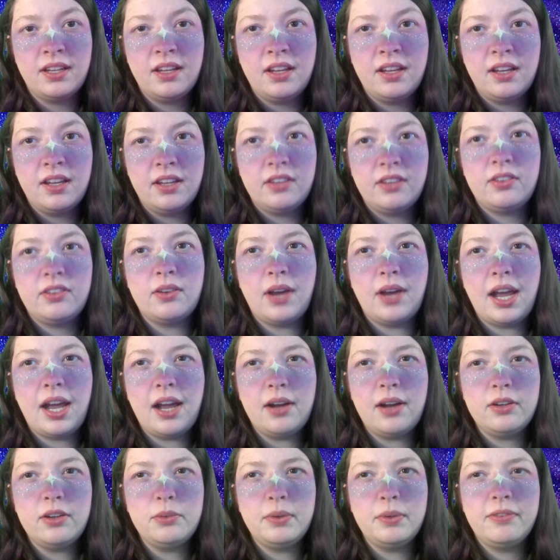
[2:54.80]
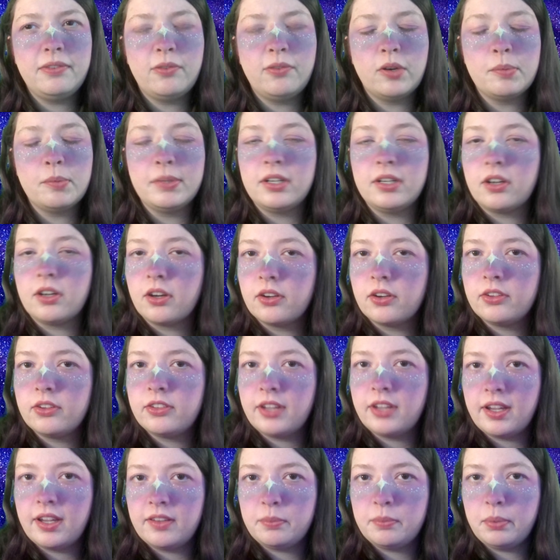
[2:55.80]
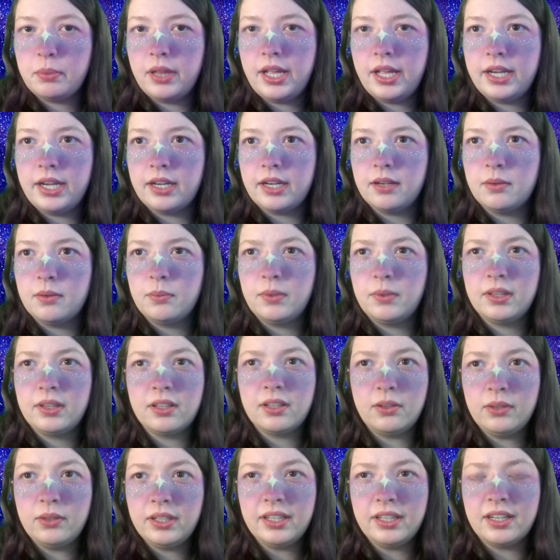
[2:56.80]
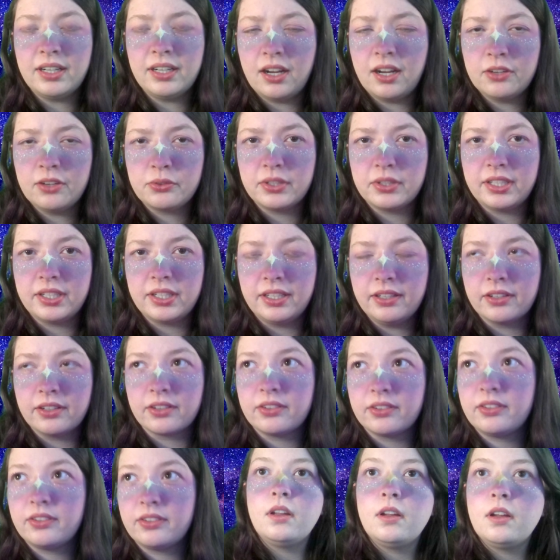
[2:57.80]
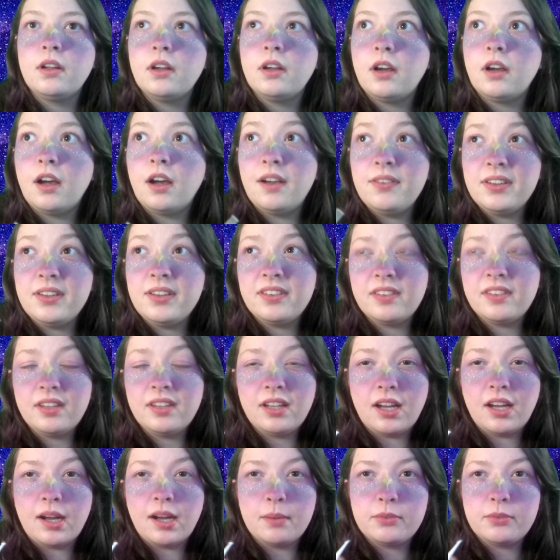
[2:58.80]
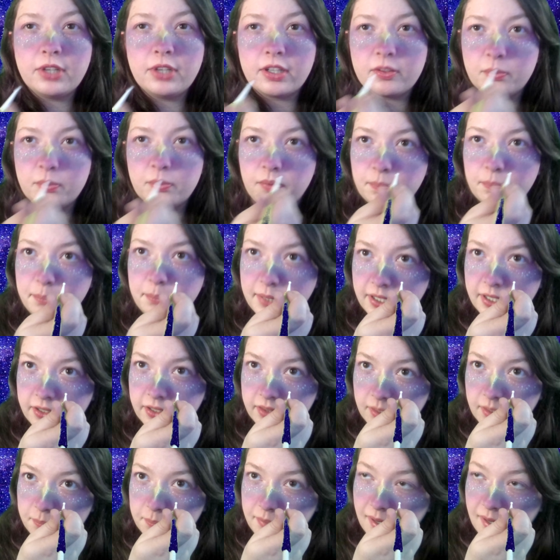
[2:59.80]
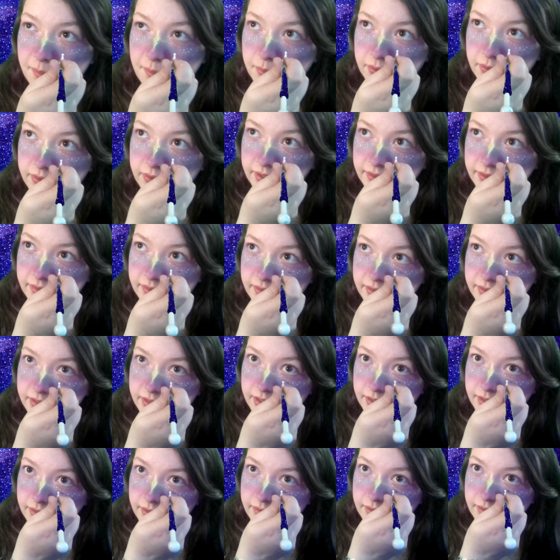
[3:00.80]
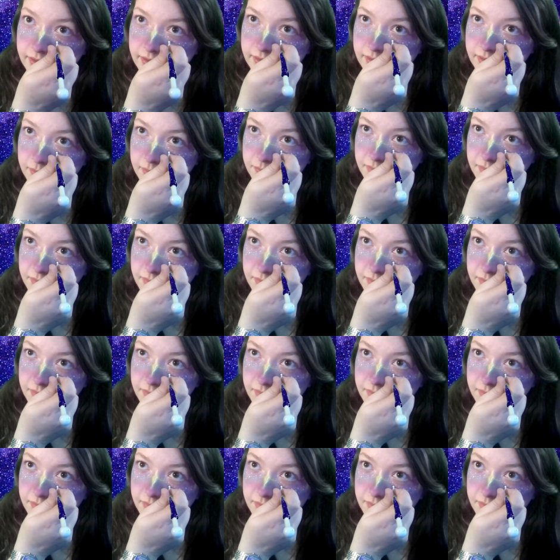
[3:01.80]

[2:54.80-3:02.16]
So how do we form an Earth-sized planet with only 100 years? Obviously objects bigger than pebbles exist in the system.